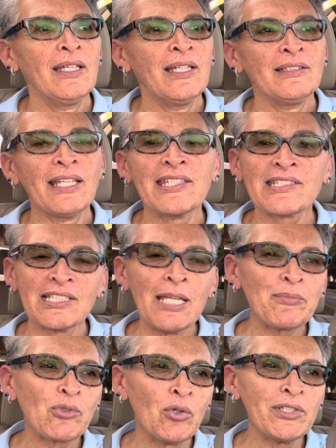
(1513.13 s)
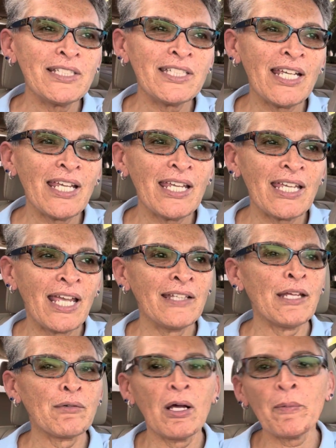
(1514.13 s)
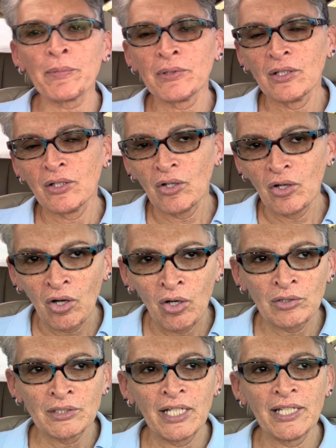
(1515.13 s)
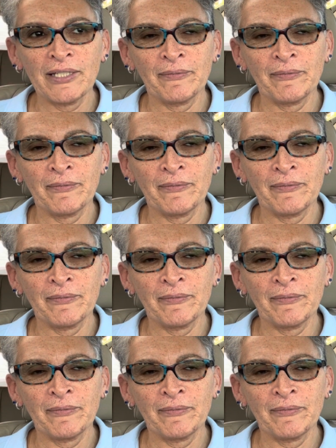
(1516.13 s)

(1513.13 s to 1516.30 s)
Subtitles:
They sleep during the day and they're up all night.